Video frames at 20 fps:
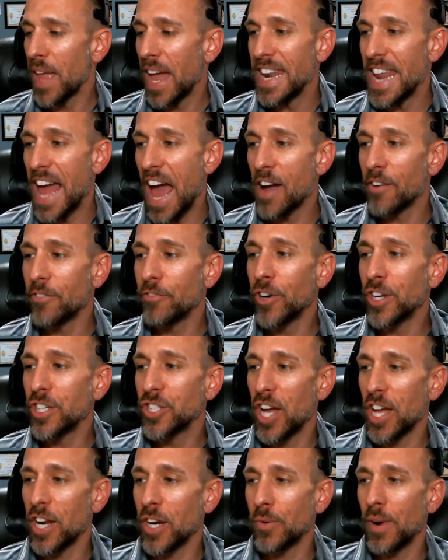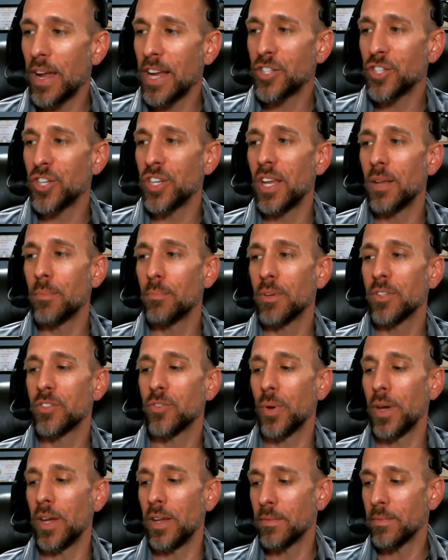And every generation in
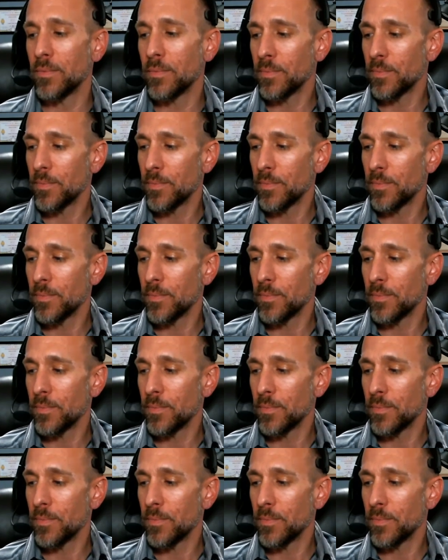between.